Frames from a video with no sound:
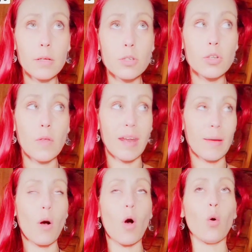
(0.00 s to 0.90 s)
so that
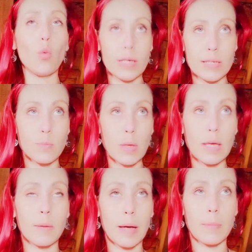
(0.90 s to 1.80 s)
I'm always
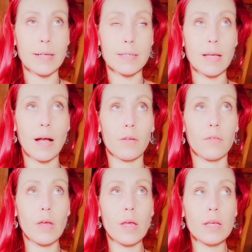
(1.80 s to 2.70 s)
being my best self,
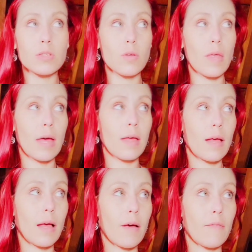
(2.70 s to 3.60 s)
so that
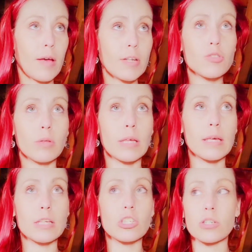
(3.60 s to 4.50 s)
eventually
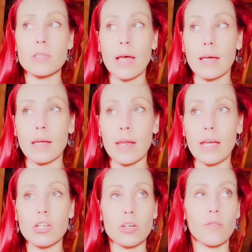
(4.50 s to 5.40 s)
it's just second
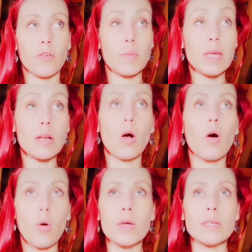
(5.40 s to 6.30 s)
nature for me to
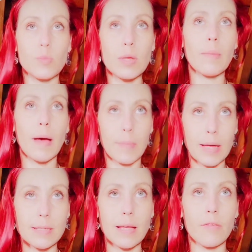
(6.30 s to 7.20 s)
always be my
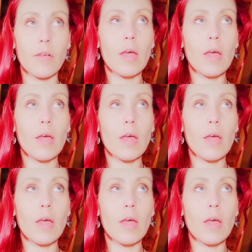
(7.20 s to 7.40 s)
best self,